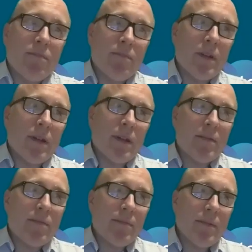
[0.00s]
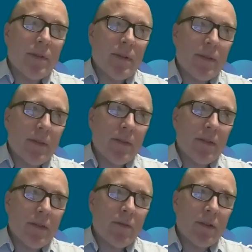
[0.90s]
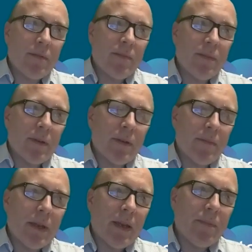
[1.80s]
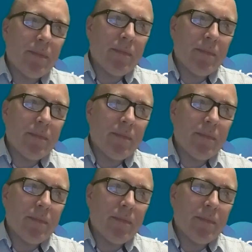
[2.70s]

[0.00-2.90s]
like the situation, many